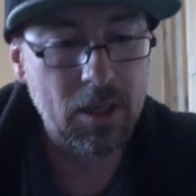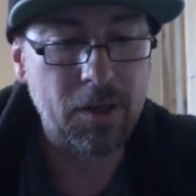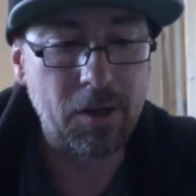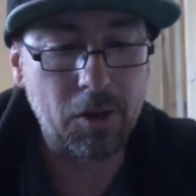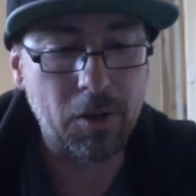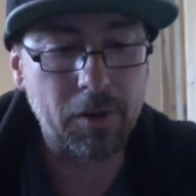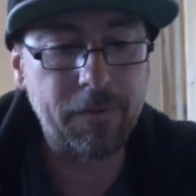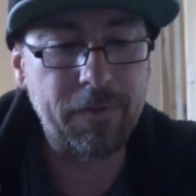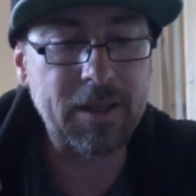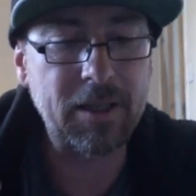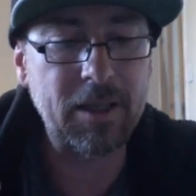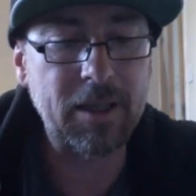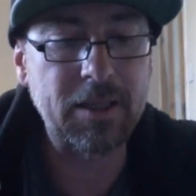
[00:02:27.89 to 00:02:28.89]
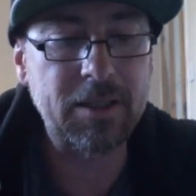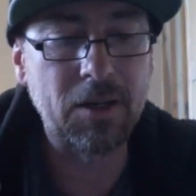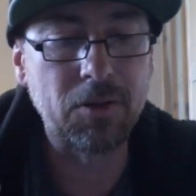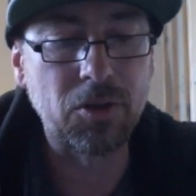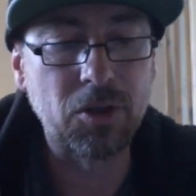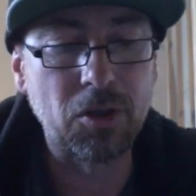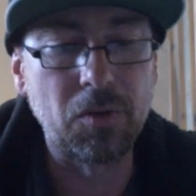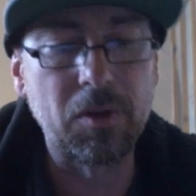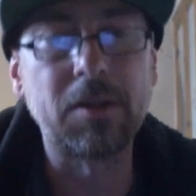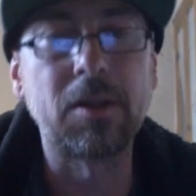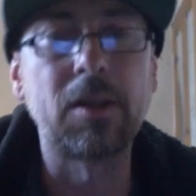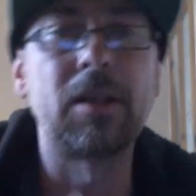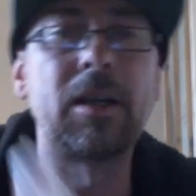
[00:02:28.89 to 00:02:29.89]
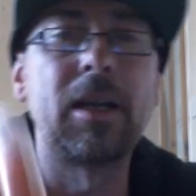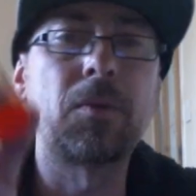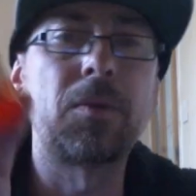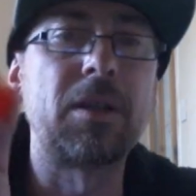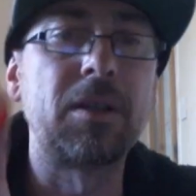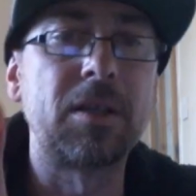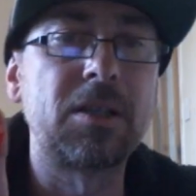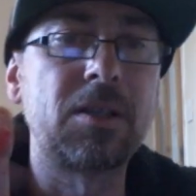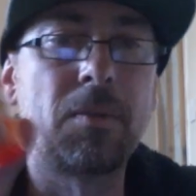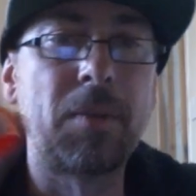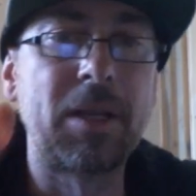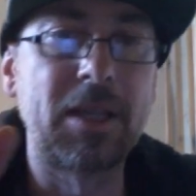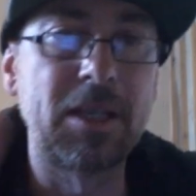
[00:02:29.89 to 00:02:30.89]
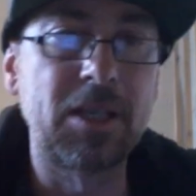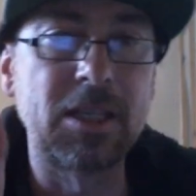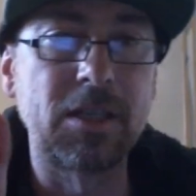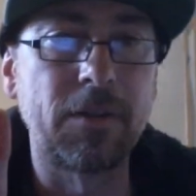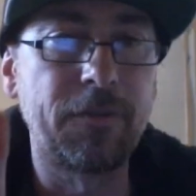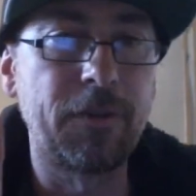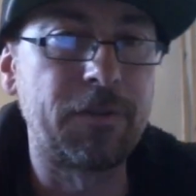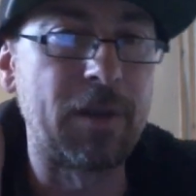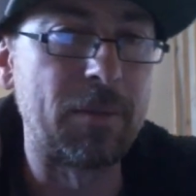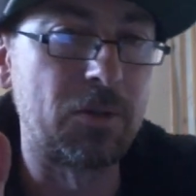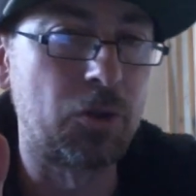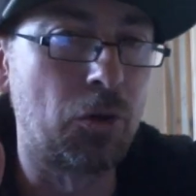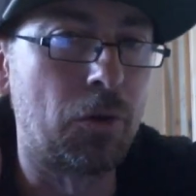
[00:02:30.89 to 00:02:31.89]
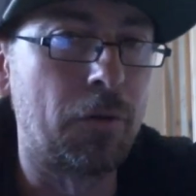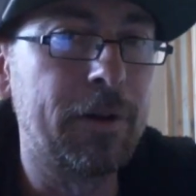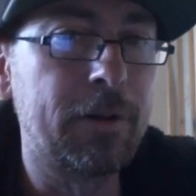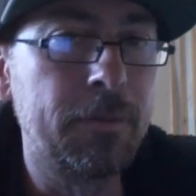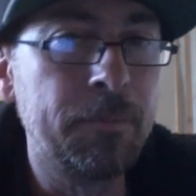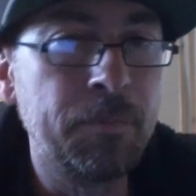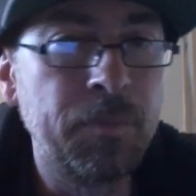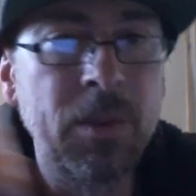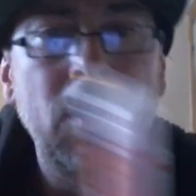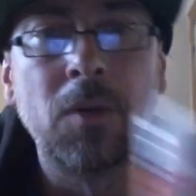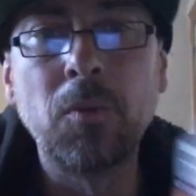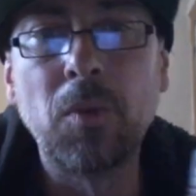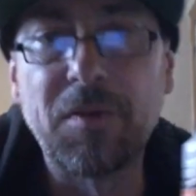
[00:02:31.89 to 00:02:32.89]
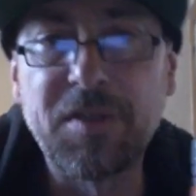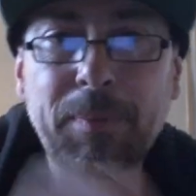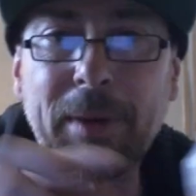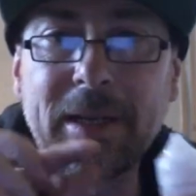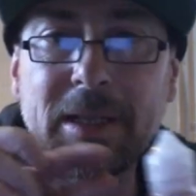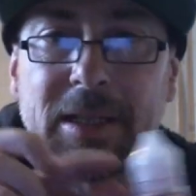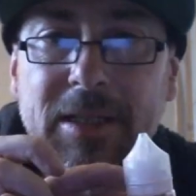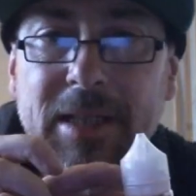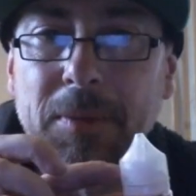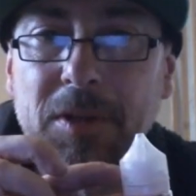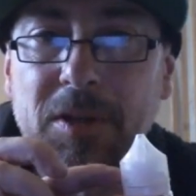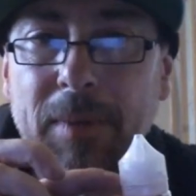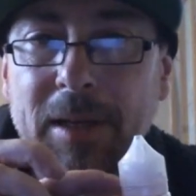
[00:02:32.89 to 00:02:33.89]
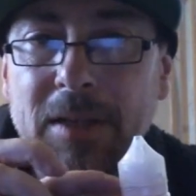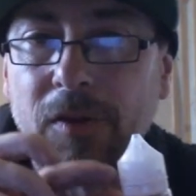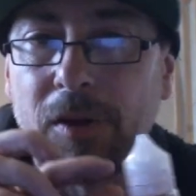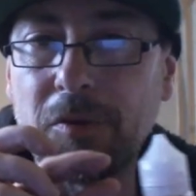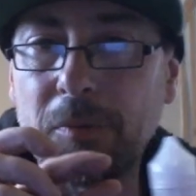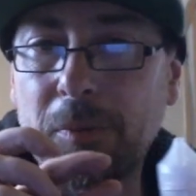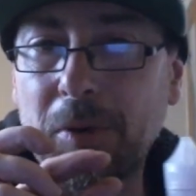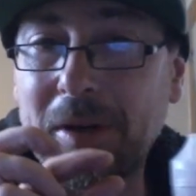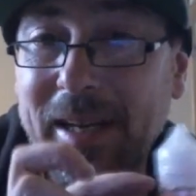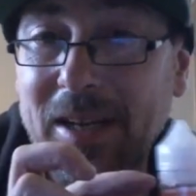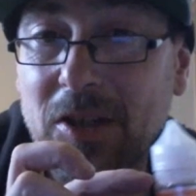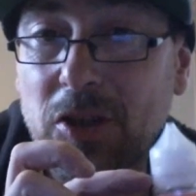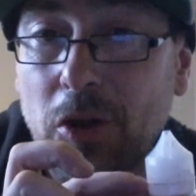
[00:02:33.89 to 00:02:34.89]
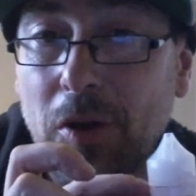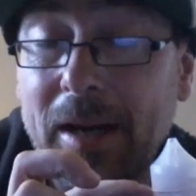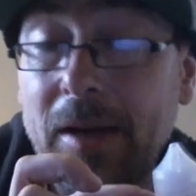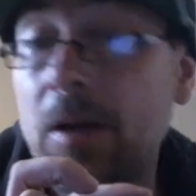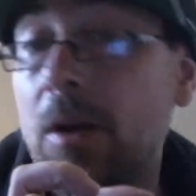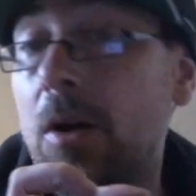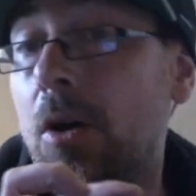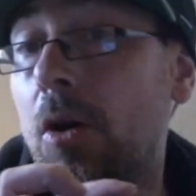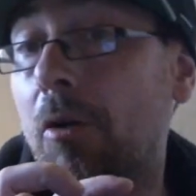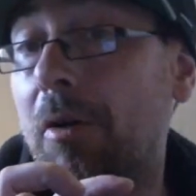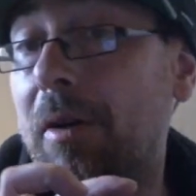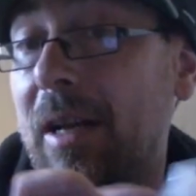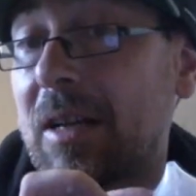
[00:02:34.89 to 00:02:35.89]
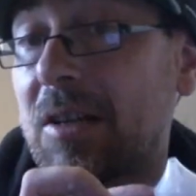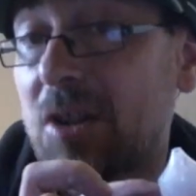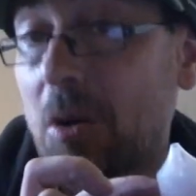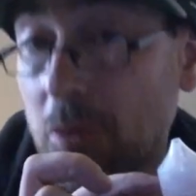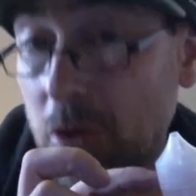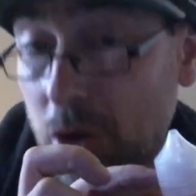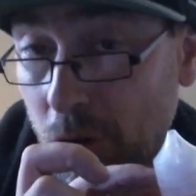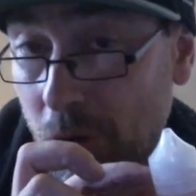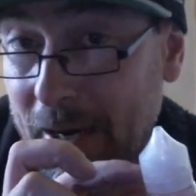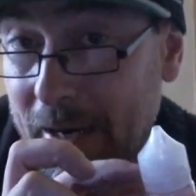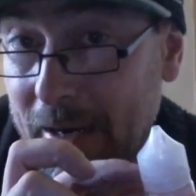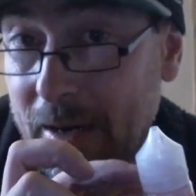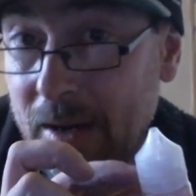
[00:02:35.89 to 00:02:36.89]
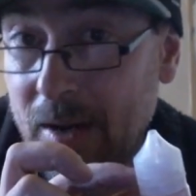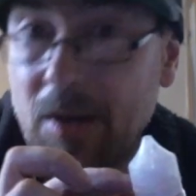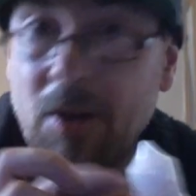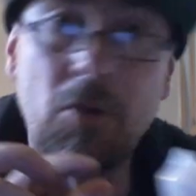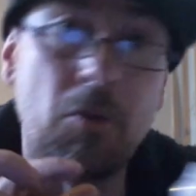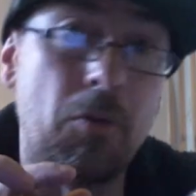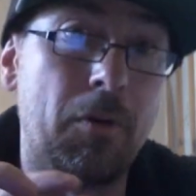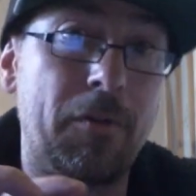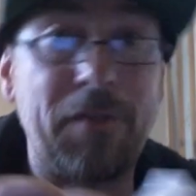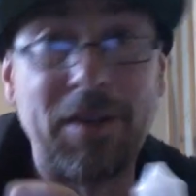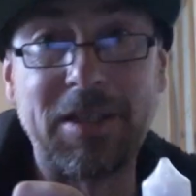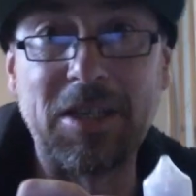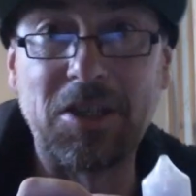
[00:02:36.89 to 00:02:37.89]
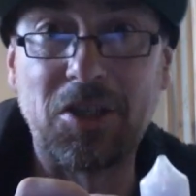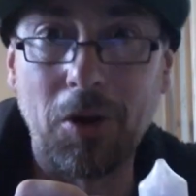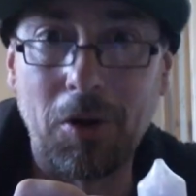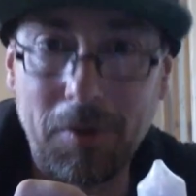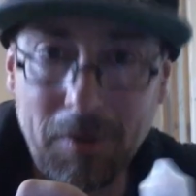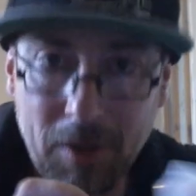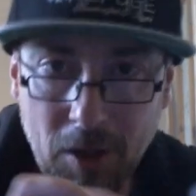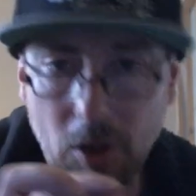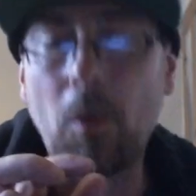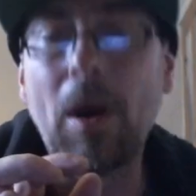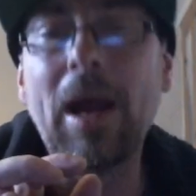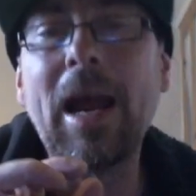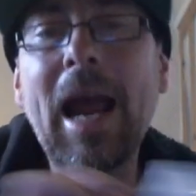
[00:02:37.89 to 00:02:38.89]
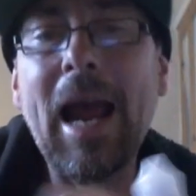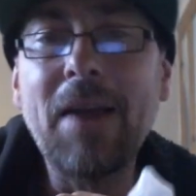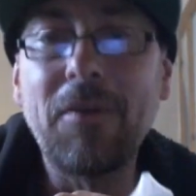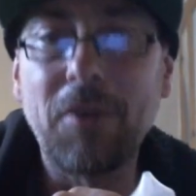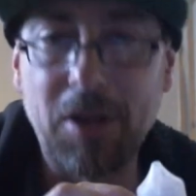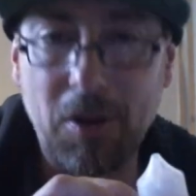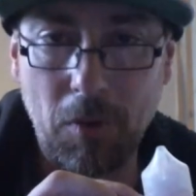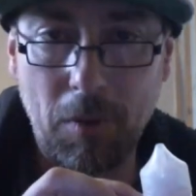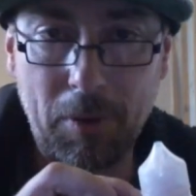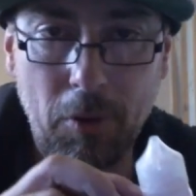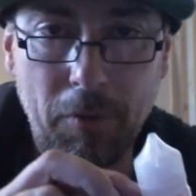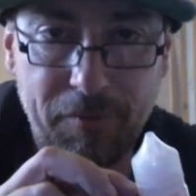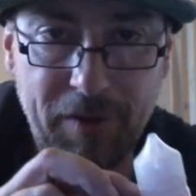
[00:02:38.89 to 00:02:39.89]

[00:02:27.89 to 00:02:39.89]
You've got the fact that it tells you that the liquid in this, I mean, this is a 50 ml short fill with space, 10 ml space for you to put a nick shot in, or a nick salt shot in, or a fizzy shot, or whatever you want, or